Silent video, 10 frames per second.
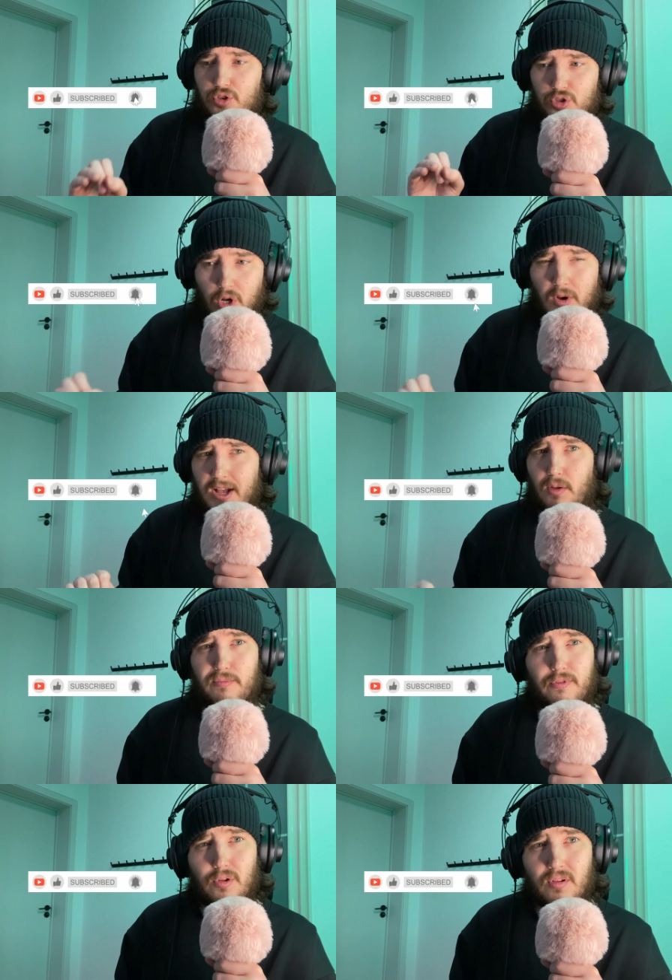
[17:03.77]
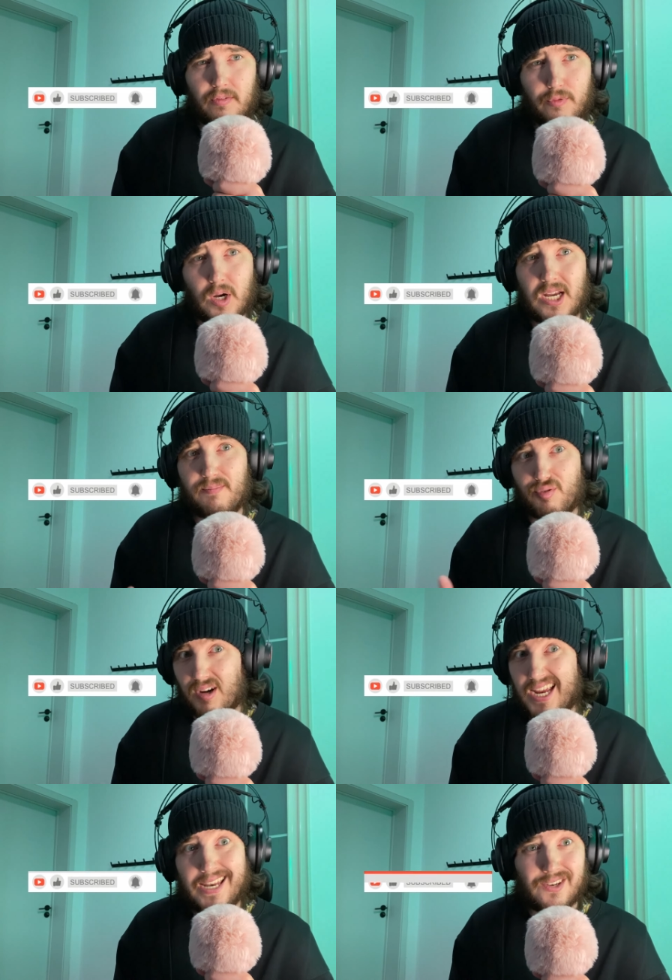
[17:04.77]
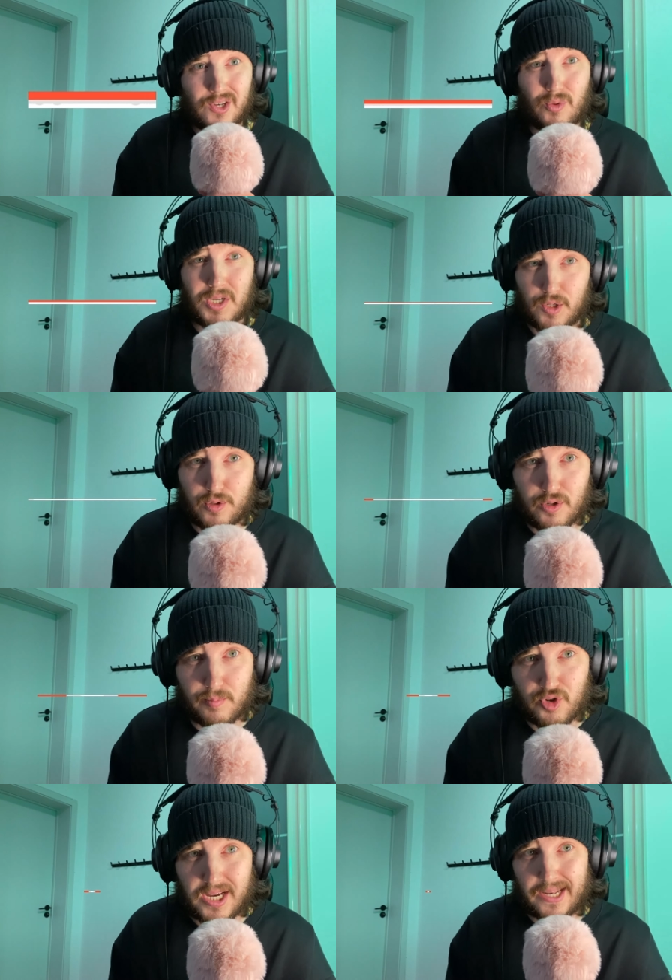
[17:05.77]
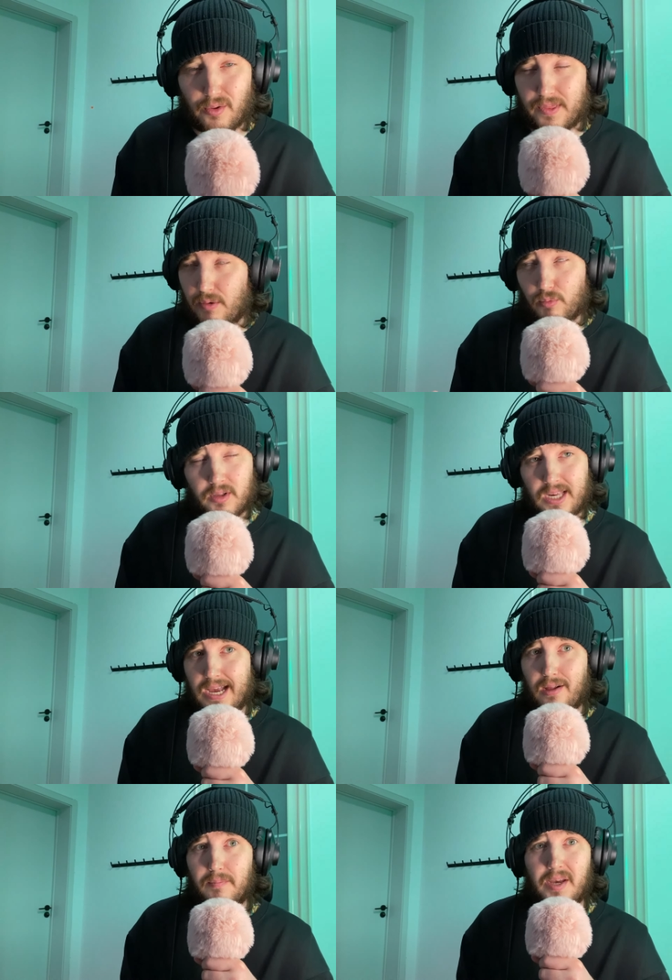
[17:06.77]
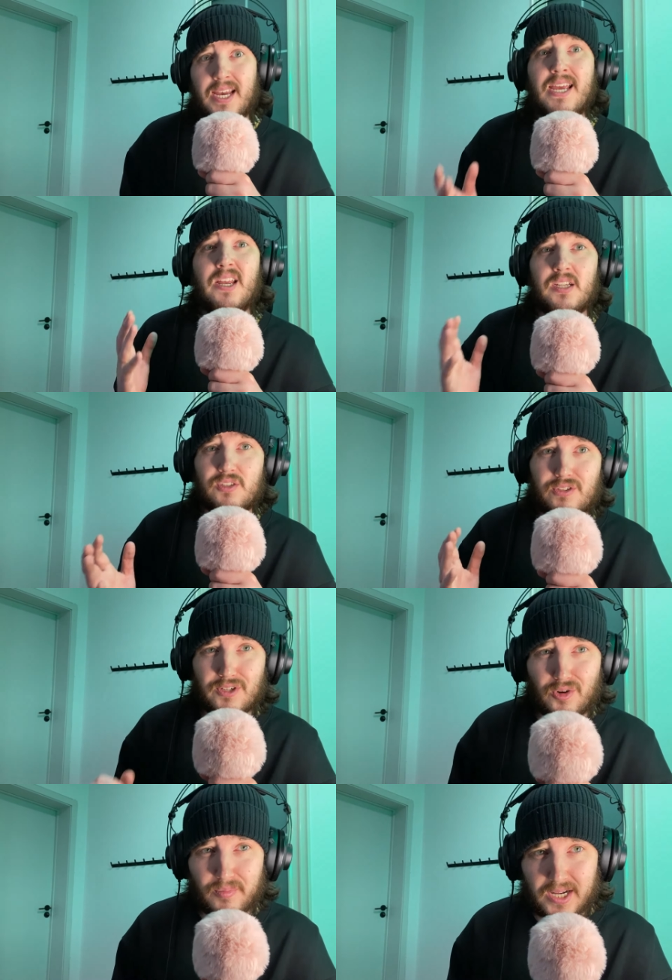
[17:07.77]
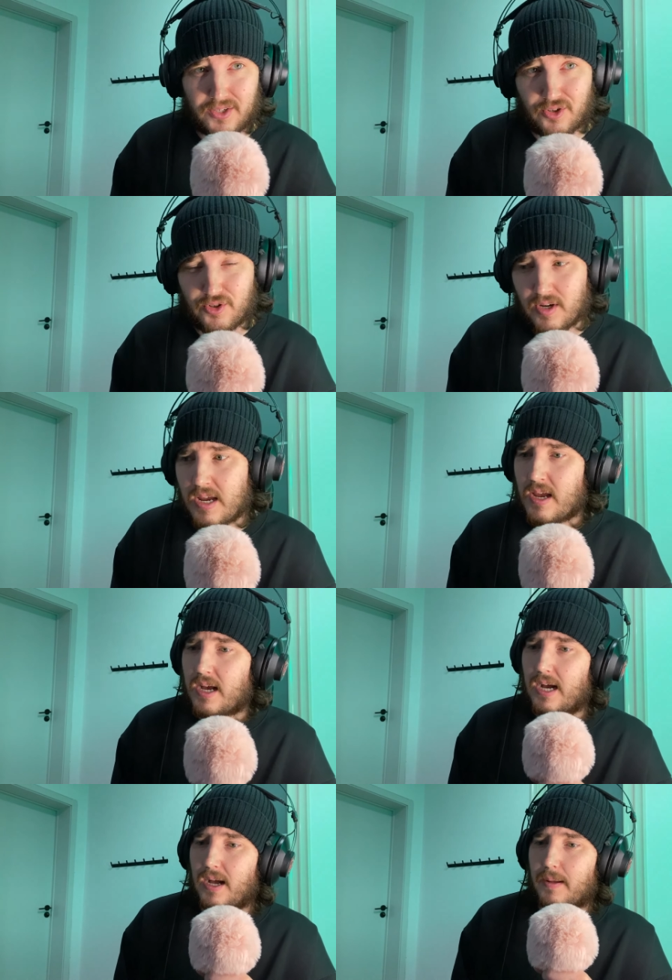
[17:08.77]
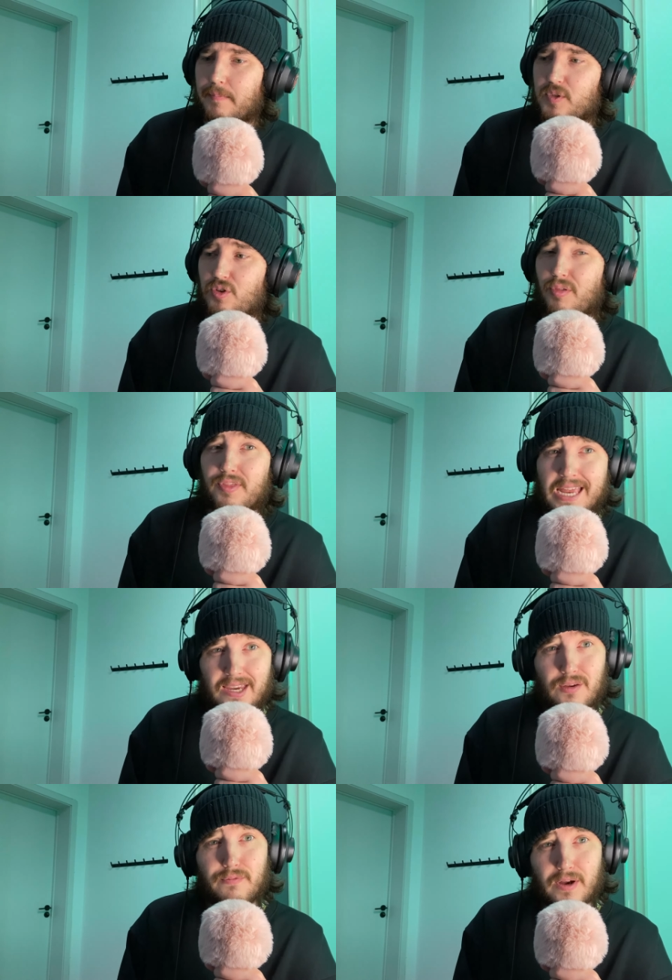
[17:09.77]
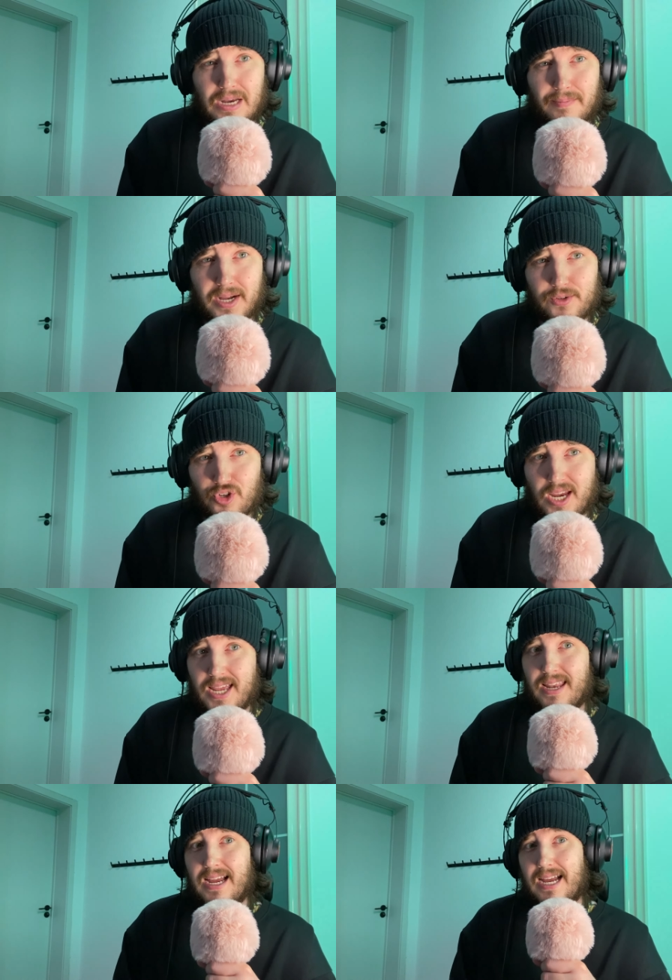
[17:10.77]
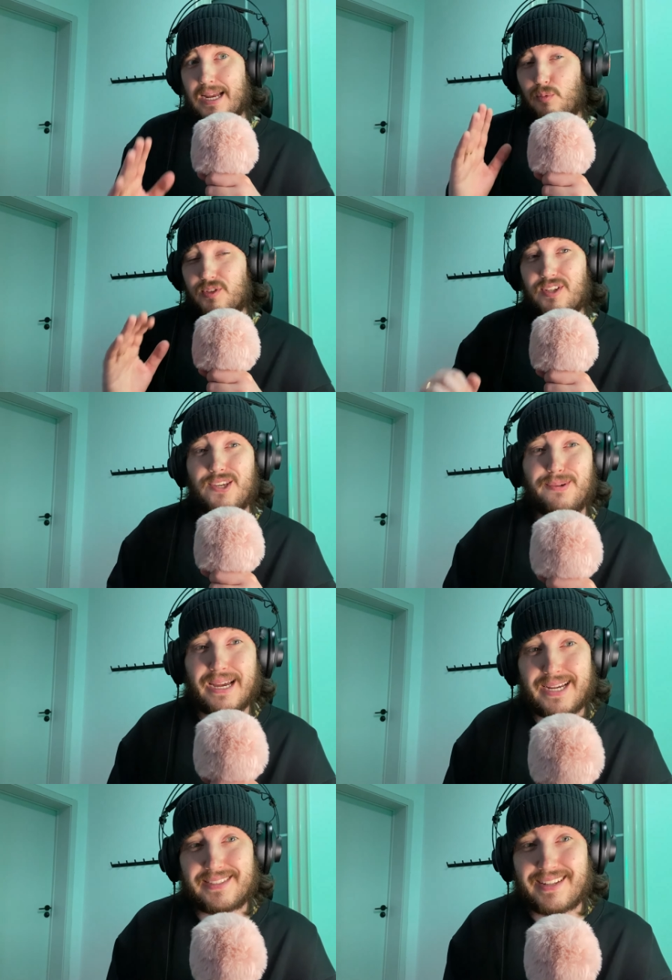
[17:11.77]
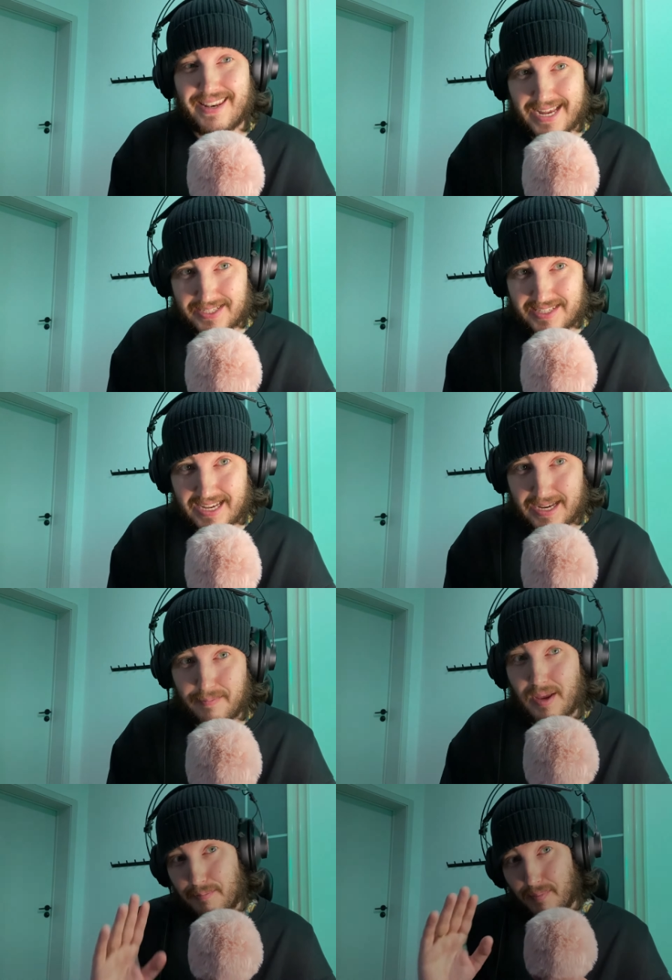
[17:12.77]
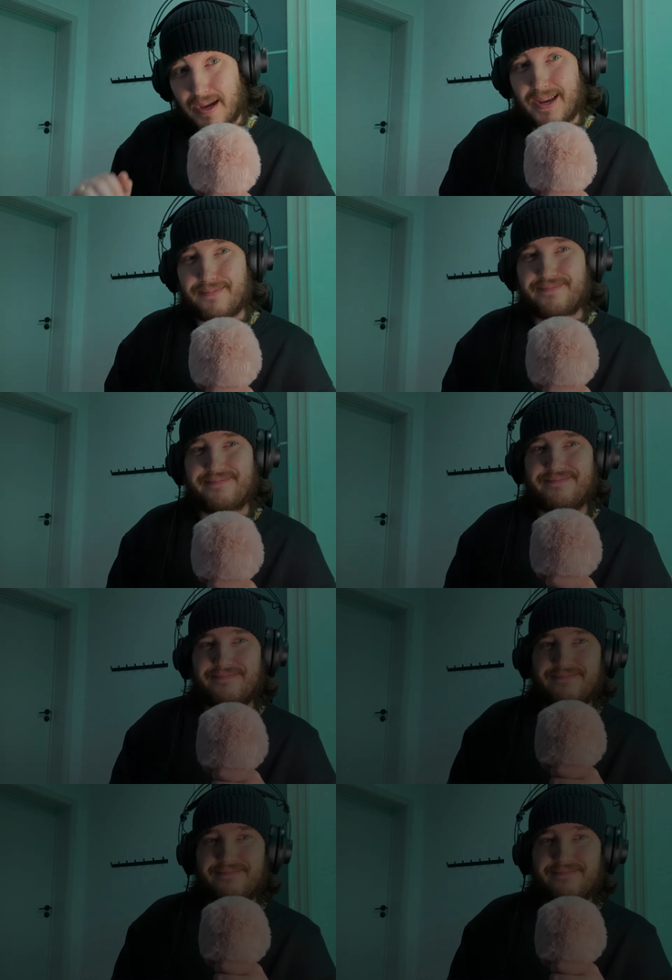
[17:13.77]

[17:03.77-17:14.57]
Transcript: are so helpful for a brand new YouTube channel. They really help me so much. So thank you very much, and I will see you guys next time. Bye-bye.